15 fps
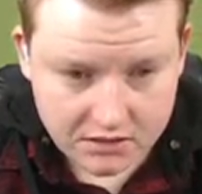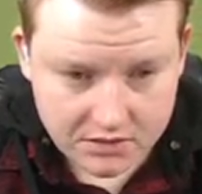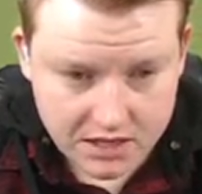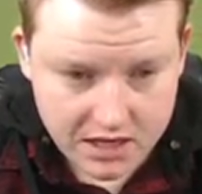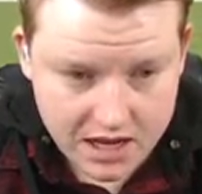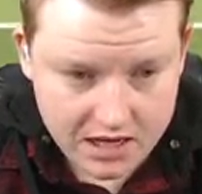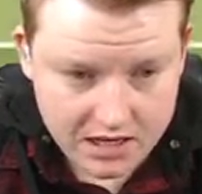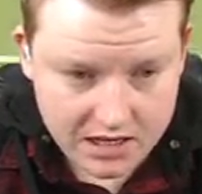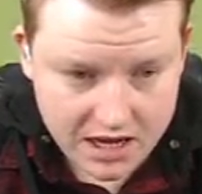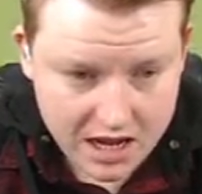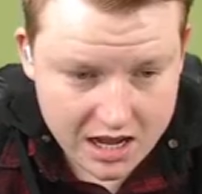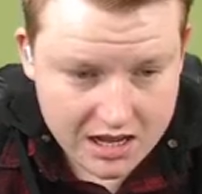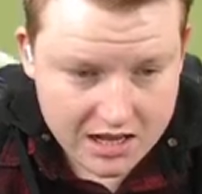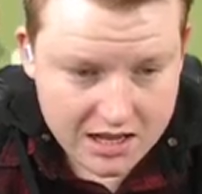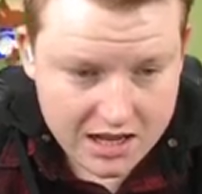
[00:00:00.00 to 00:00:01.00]
Okay,
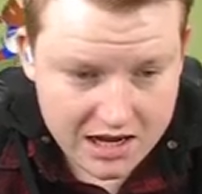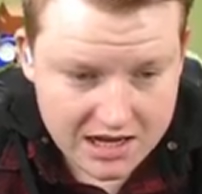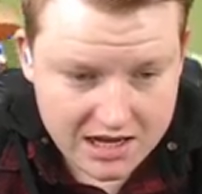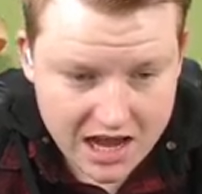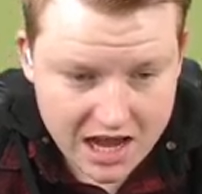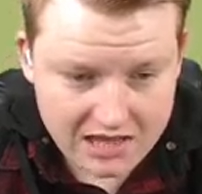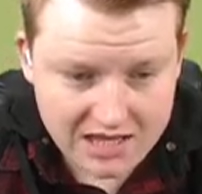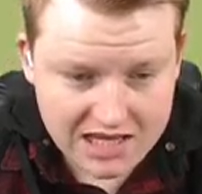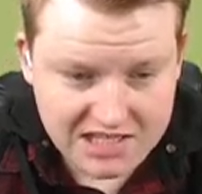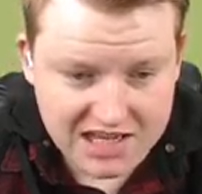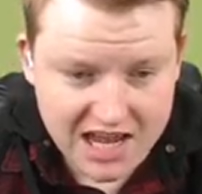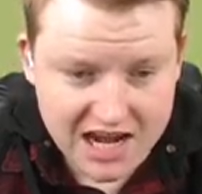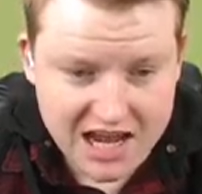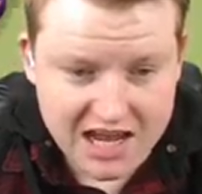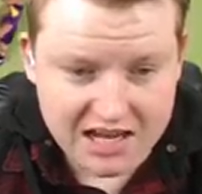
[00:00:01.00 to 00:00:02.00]
addo-carr, let's
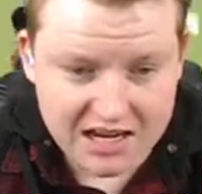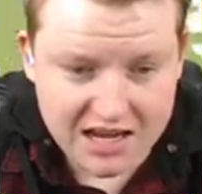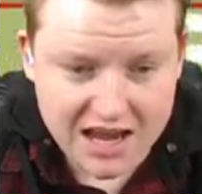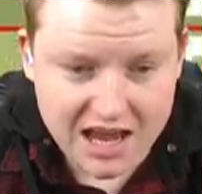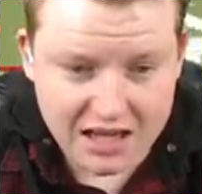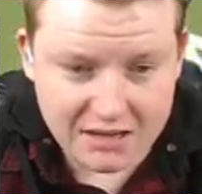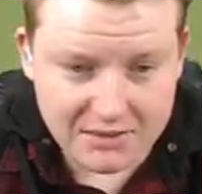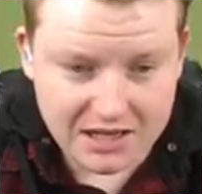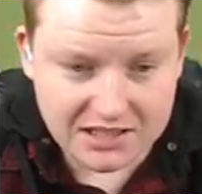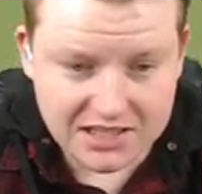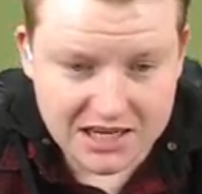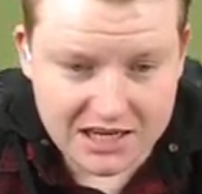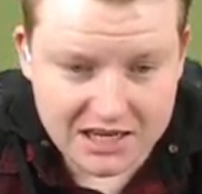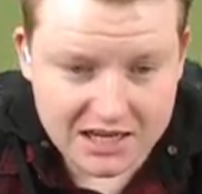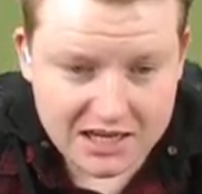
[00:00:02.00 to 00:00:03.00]
get it!
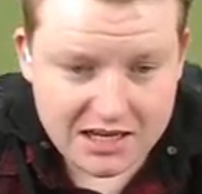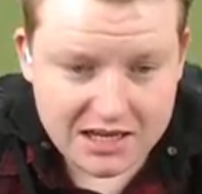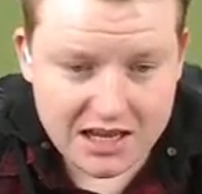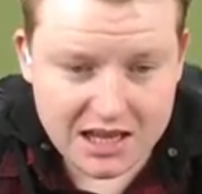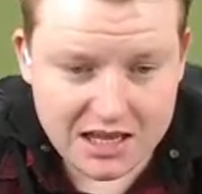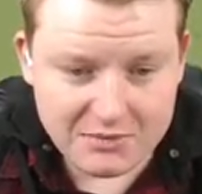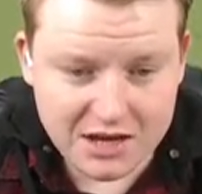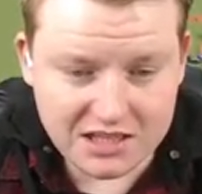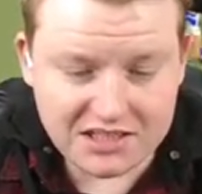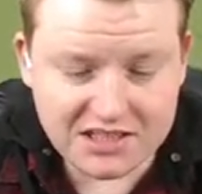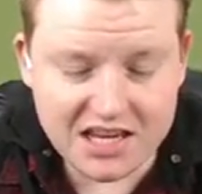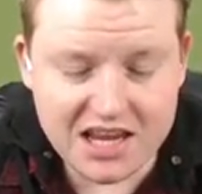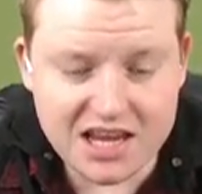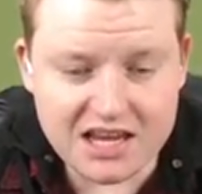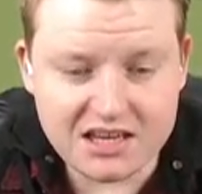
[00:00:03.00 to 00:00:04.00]
Alamonte!
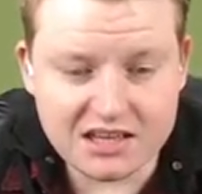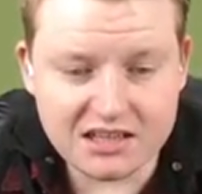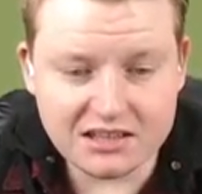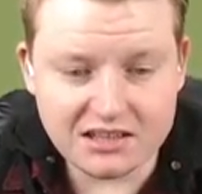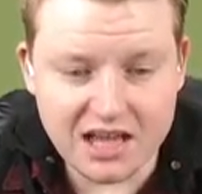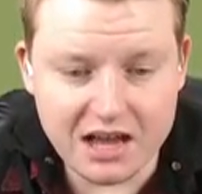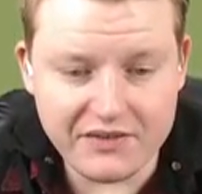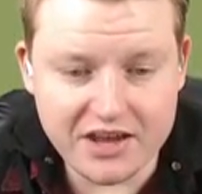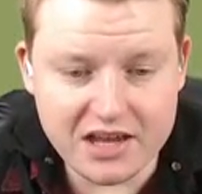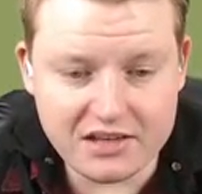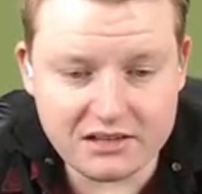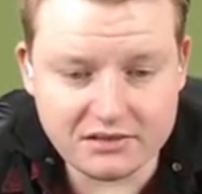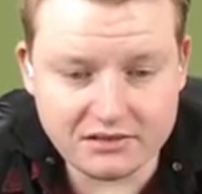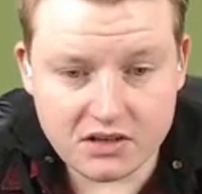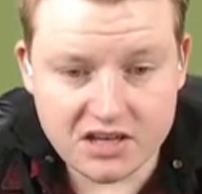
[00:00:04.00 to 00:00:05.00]
Love it.
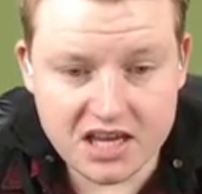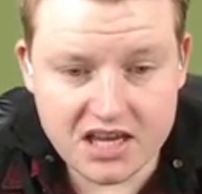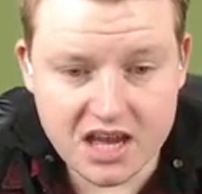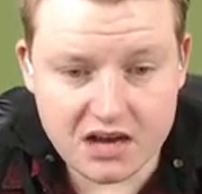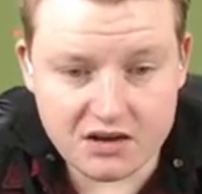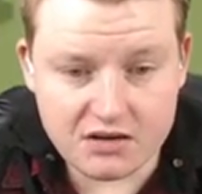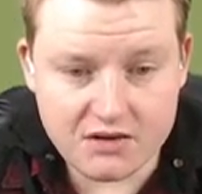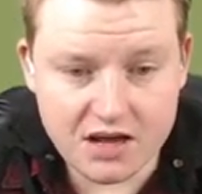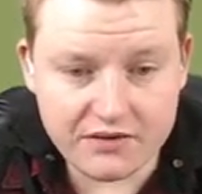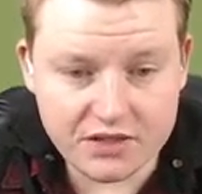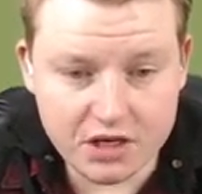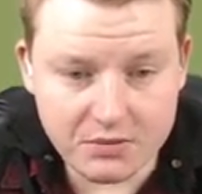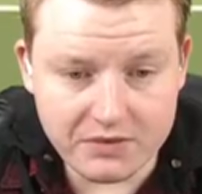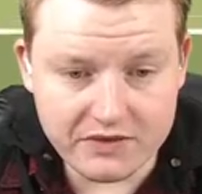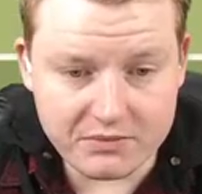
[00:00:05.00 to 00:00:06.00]
Kick out, gonna run on
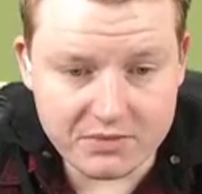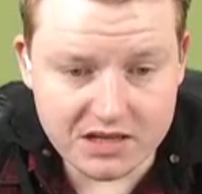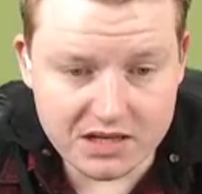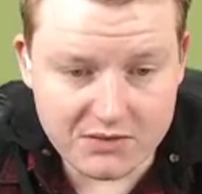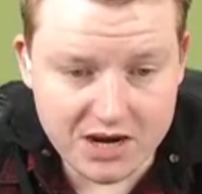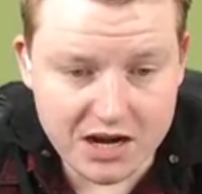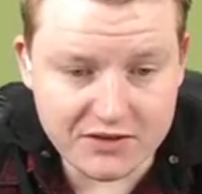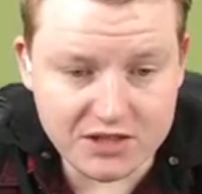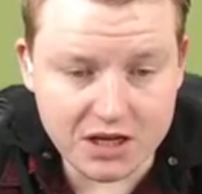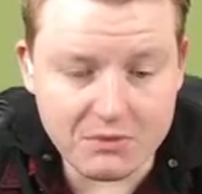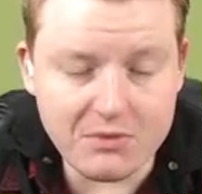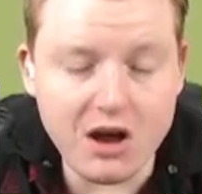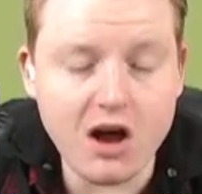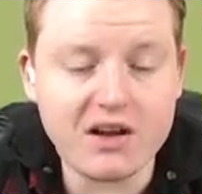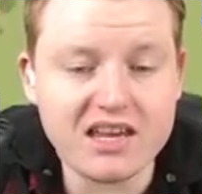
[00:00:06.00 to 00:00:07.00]
top of him. Run on top,
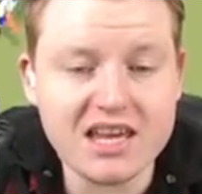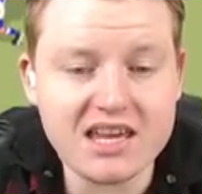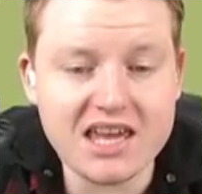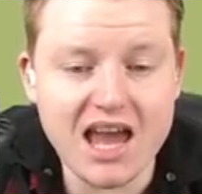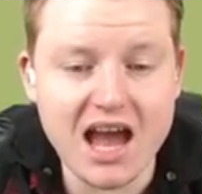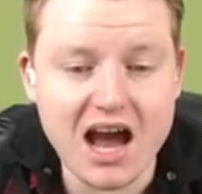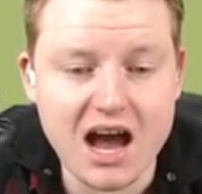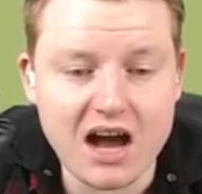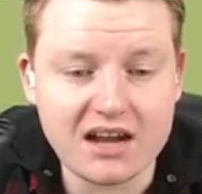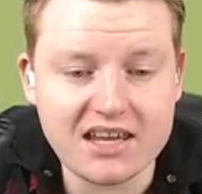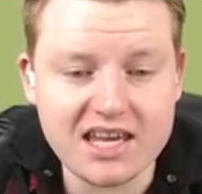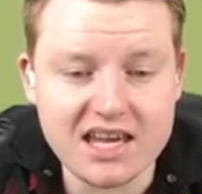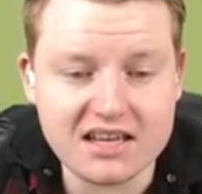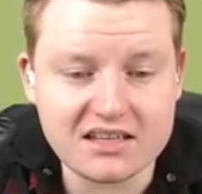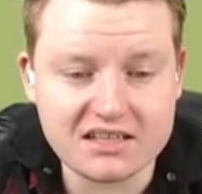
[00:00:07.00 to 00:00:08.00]
oh, kick out!
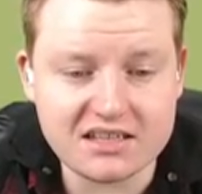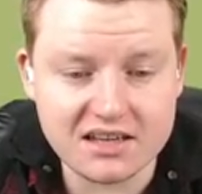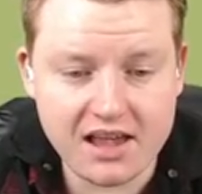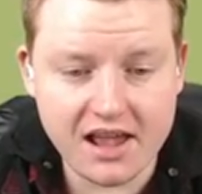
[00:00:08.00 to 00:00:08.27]
Kicks.